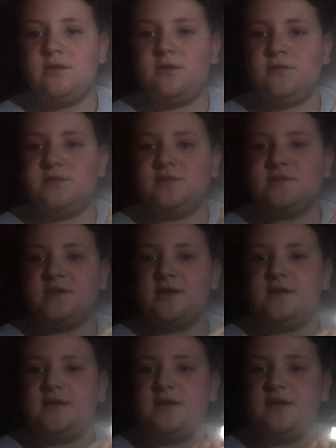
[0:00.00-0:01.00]
on the
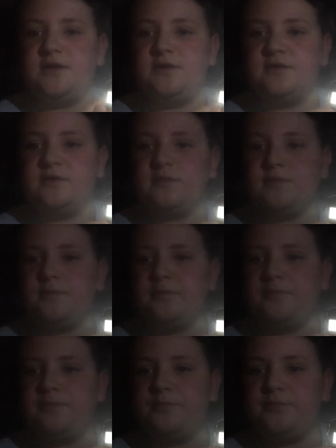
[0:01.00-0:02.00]
side here, you just
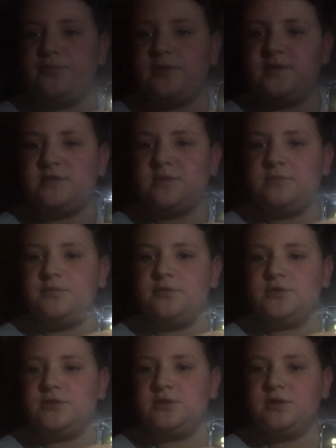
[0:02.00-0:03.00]
press and
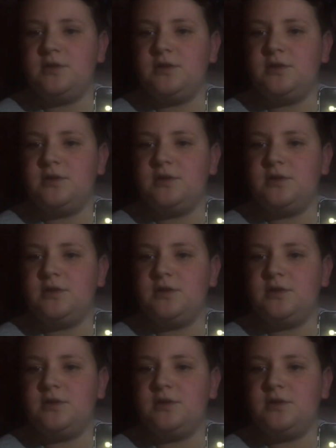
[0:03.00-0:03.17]
push